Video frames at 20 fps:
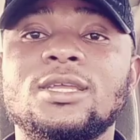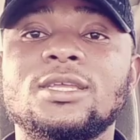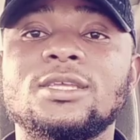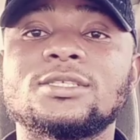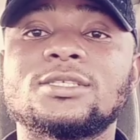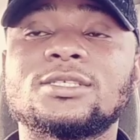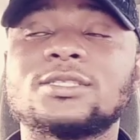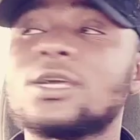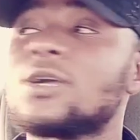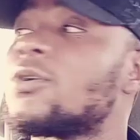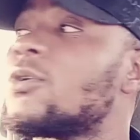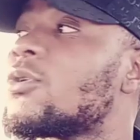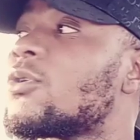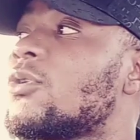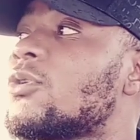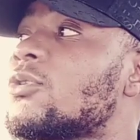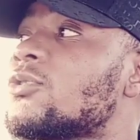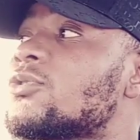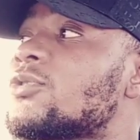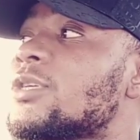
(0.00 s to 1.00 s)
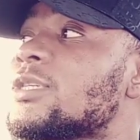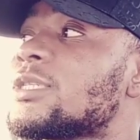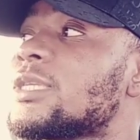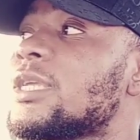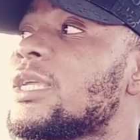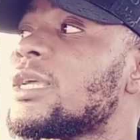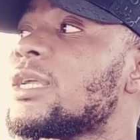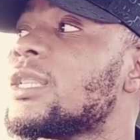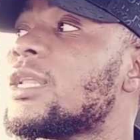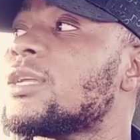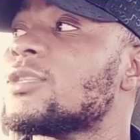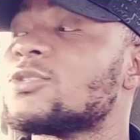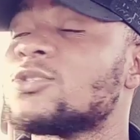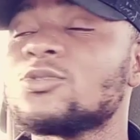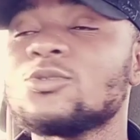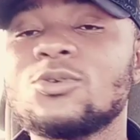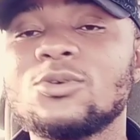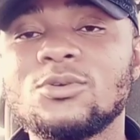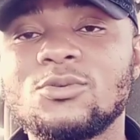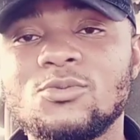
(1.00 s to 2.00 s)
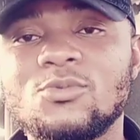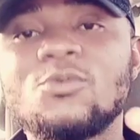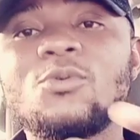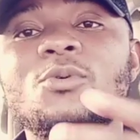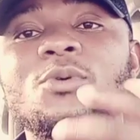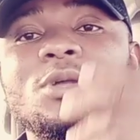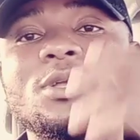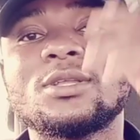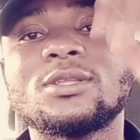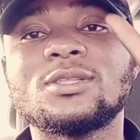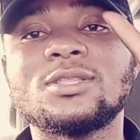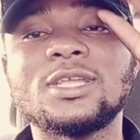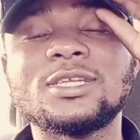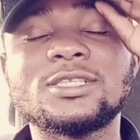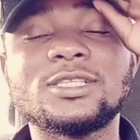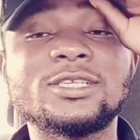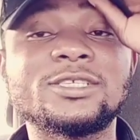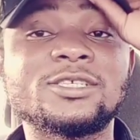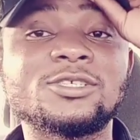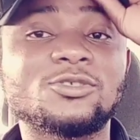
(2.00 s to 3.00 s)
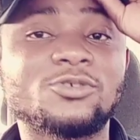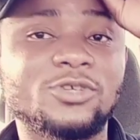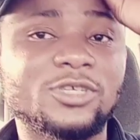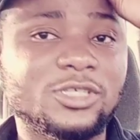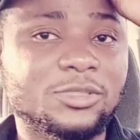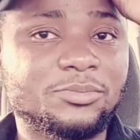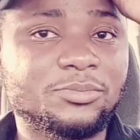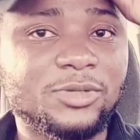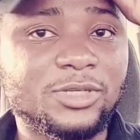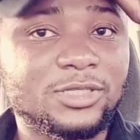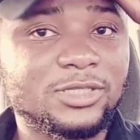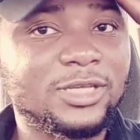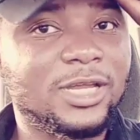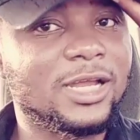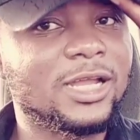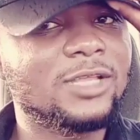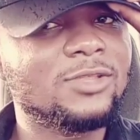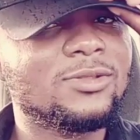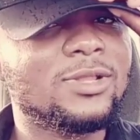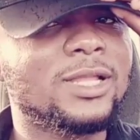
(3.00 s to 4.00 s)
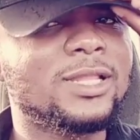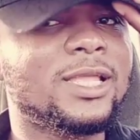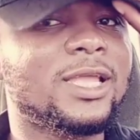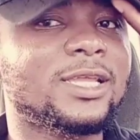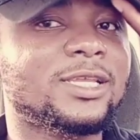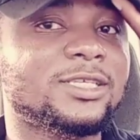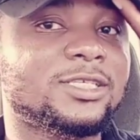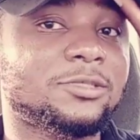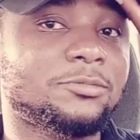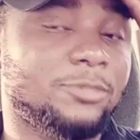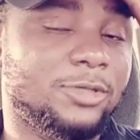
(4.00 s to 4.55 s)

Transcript: his second country is England. So let's listen to his speech. I kind of like his